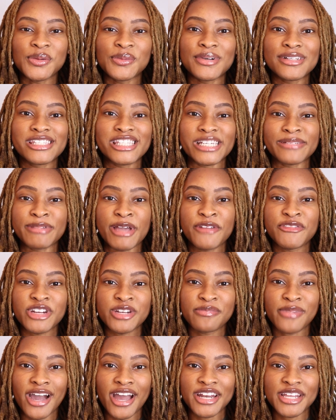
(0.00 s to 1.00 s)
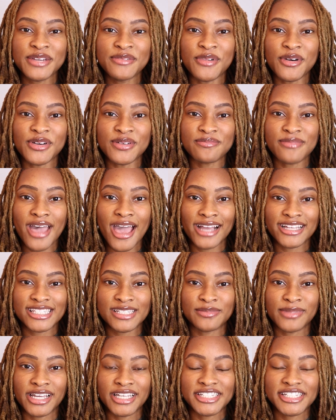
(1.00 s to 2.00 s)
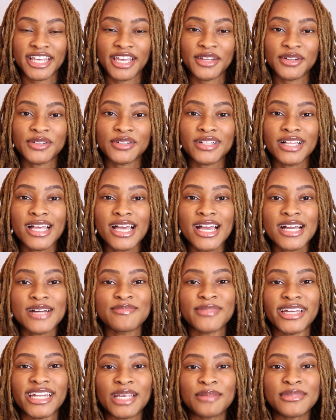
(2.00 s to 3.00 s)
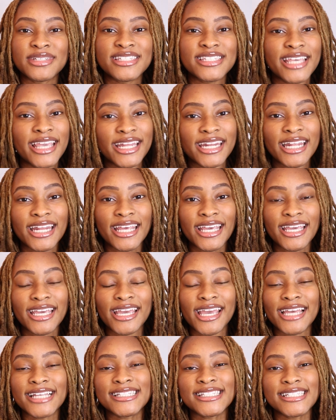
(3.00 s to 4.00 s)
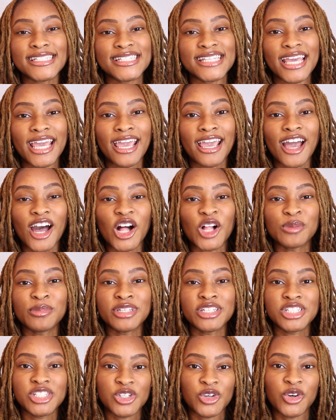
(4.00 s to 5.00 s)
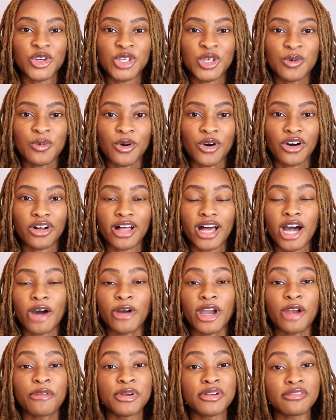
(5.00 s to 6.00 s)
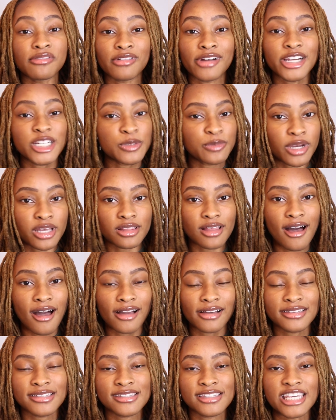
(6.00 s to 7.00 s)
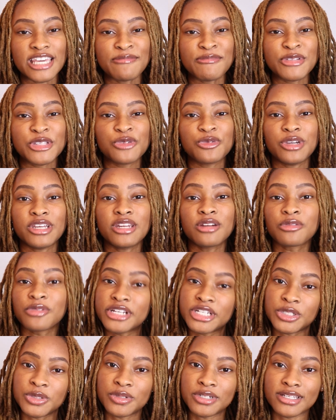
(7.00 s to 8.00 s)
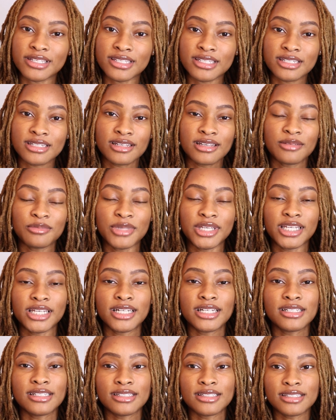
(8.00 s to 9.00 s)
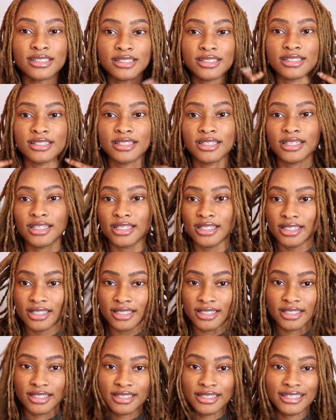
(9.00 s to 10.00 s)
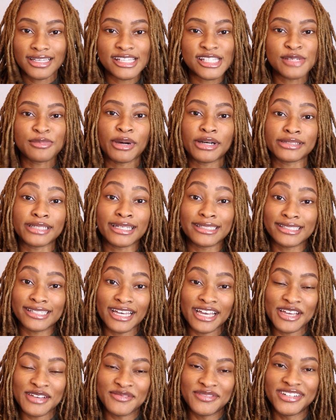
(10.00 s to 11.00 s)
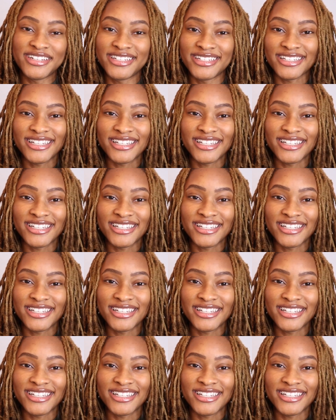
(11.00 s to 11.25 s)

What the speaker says: What's up everybody? Welcome back to my channel. My name is Kennedy and today I'll be showing you all how I refresh my locks in between a retwist because it's about that time.